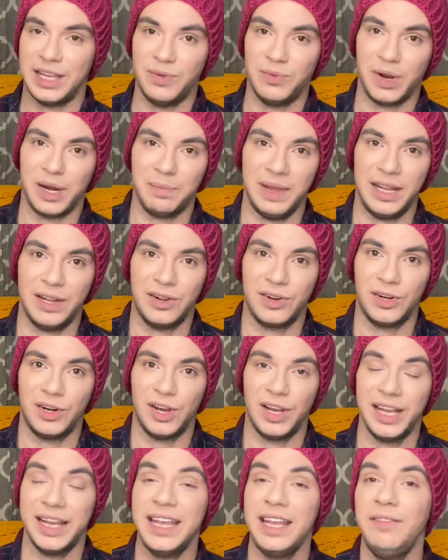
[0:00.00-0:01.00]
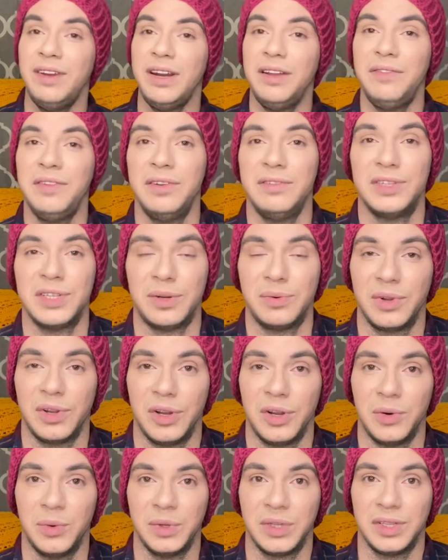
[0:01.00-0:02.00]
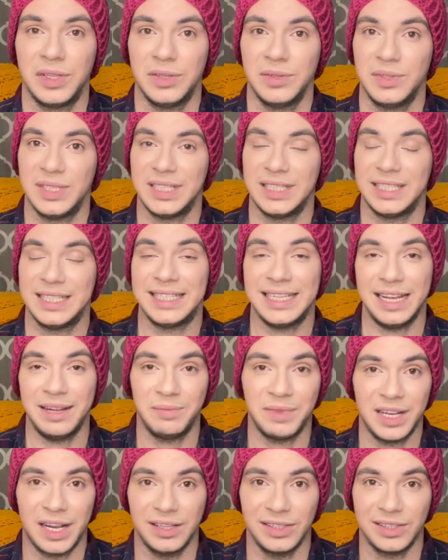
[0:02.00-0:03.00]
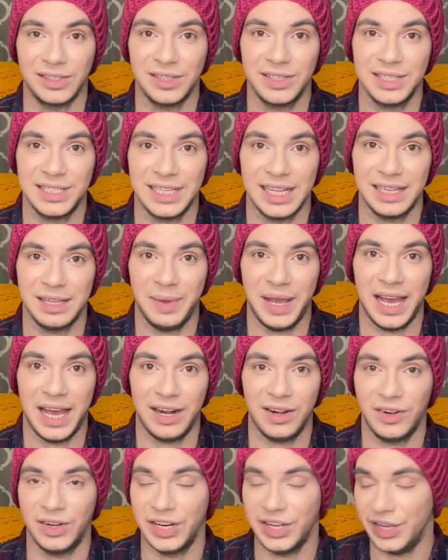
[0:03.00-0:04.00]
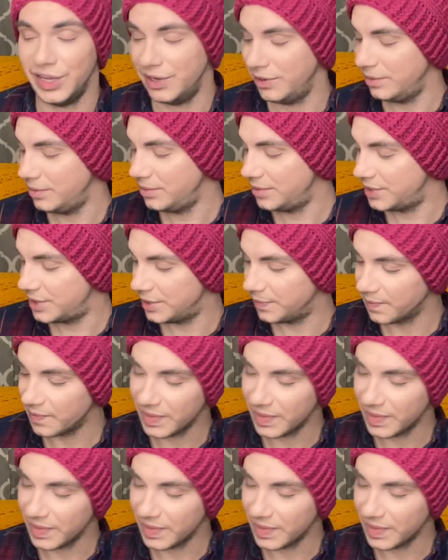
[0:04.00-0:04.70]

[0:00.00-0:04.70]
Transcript: want to make or not. Even if you don't go with those same colors that the pattern used,